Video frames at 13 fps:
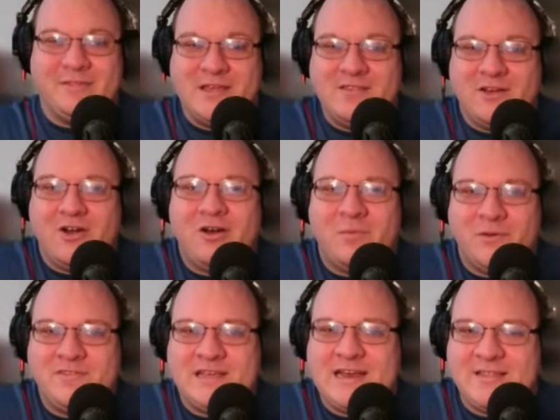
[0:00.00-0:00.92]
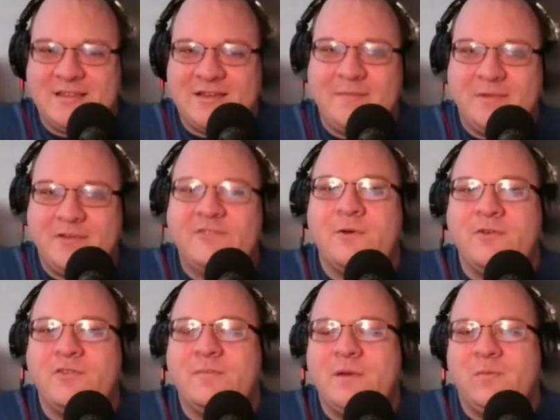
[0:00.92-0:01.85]
These are, once again, at the time, they're
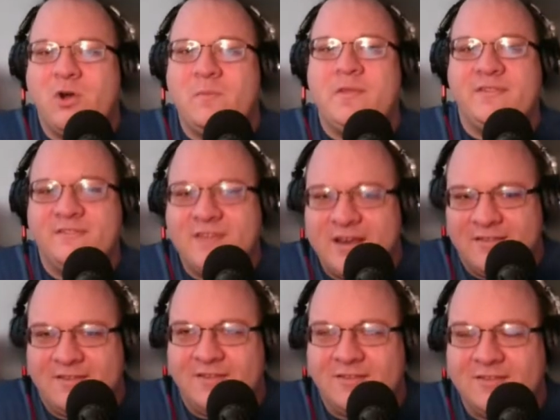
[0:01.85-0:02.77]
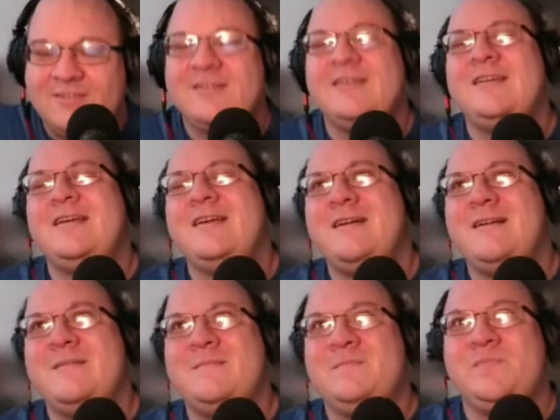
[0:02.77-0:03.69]
supposed to be Roman citizens.
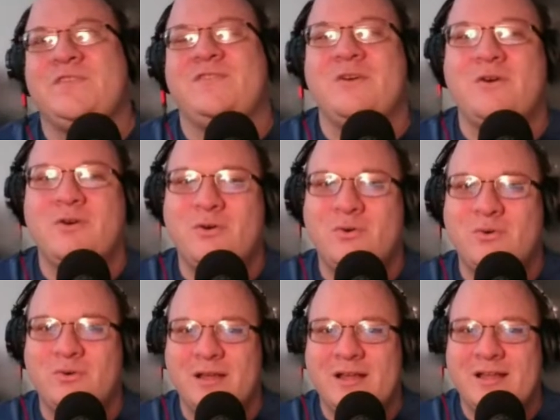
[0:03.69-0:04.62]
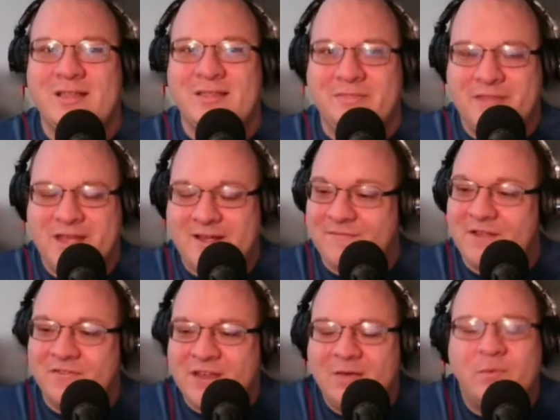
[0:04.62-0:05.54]
So if
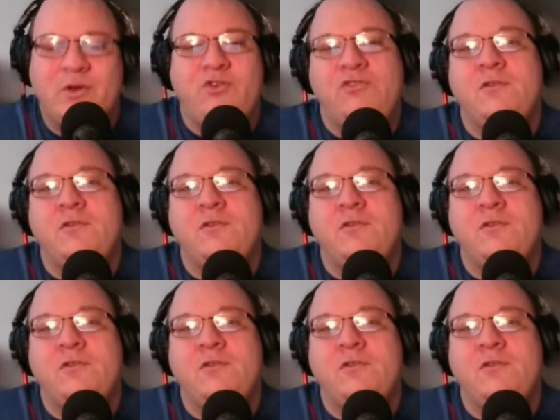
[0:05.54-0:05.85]
there's anyone